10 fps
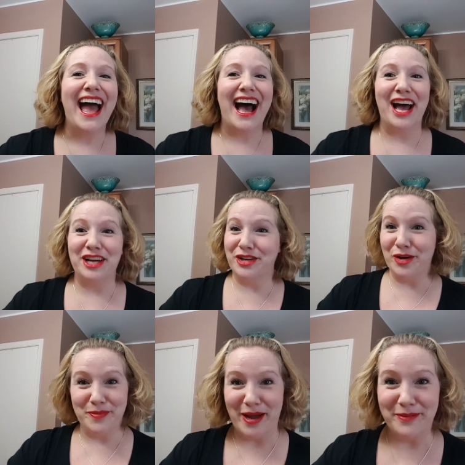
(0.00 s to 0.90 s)
Uh,
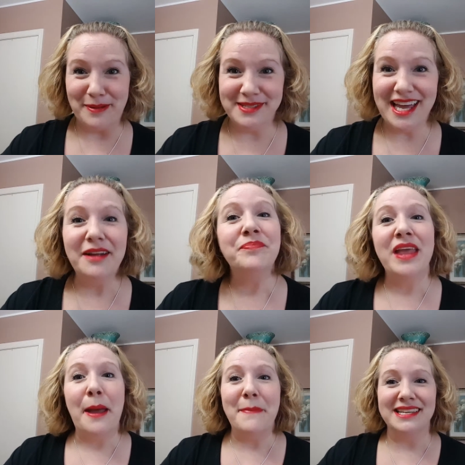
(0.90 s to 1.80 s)
go to my website,
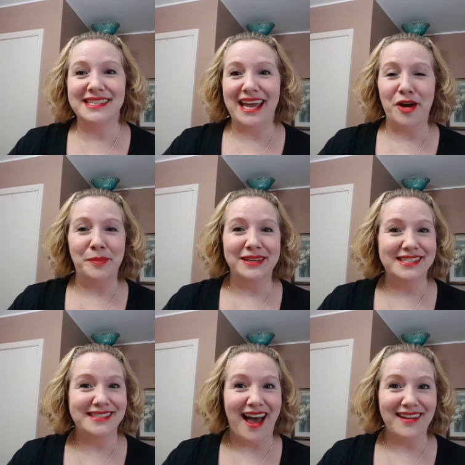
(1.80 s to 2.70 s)

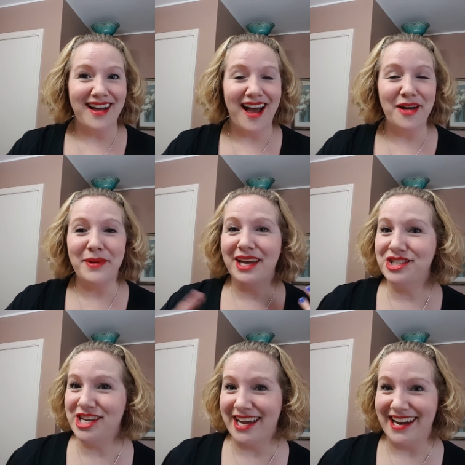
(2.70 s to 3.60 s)

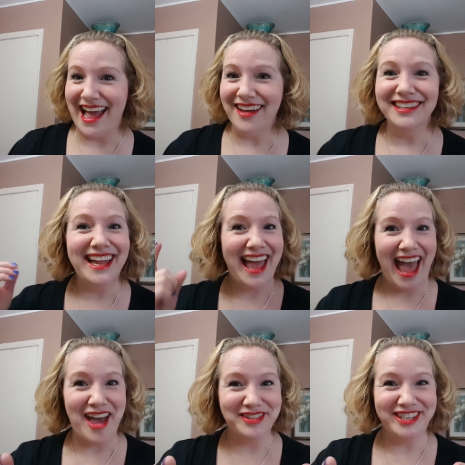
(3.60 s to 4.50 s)
mascarabliss.com. Check it out.
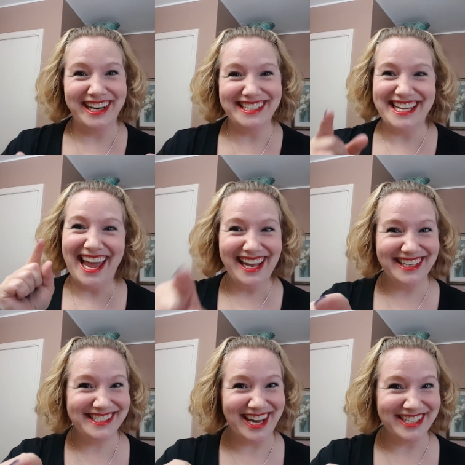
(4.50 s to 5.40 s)
Have a great
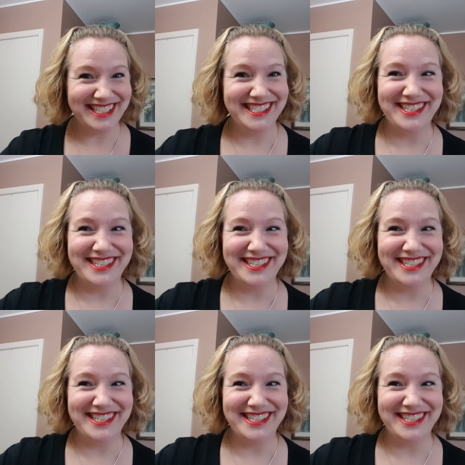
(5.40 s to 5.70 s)
day. Talk to you